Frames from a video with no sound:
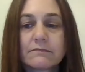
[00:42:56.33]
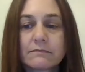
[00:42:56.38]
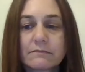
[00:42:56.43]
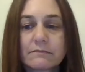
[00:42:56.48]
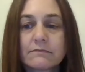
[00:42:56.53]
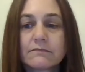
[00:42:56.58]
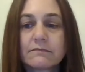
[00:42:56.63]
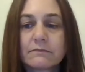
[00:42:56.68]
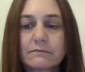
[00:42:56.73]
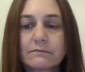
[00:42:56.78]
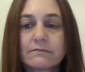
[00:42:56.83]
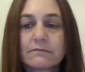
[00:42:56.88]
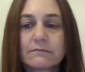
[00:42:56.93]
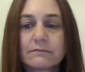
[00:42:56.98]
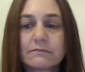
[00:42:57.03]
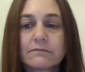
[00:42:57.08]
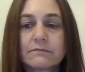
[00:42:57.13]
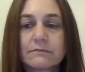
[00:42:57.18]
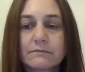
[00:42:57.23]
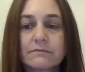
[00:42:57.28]

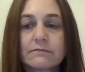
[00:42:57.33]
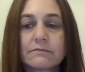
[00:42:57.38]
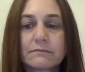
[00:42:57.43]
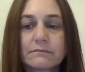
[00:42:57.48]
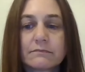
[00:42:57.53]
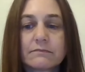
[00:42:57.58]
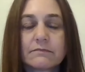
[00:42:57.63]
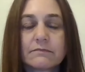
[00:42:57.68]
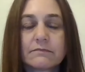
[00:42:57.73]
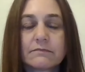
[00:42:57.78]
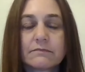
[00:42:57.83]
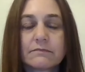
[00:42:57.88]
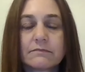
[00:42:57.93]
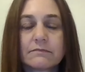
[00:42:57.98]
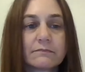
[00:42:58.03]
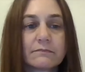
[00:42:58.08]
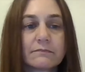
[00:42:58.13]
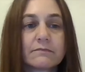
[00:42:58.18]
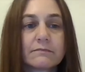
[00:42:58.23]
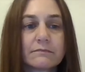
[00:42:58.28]
However, I've got a
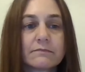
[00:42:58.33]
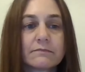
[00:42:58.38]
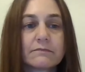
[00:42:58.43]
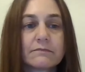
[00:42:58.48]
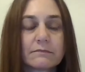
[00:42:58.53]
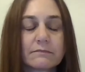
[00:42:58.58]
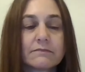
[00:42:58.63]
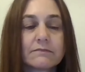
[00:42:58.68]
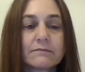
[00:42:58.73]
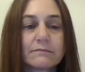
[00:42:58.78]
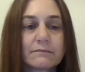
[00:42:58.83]
few notes